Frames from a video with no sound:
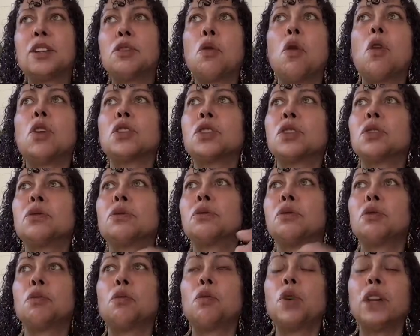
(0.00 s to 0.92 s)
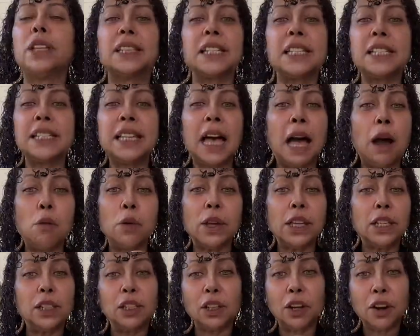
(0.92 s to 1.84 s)
You also, this is how
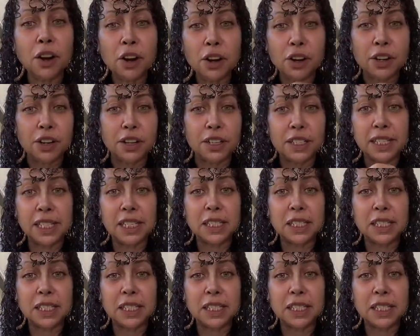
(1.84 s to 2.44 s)
we learn.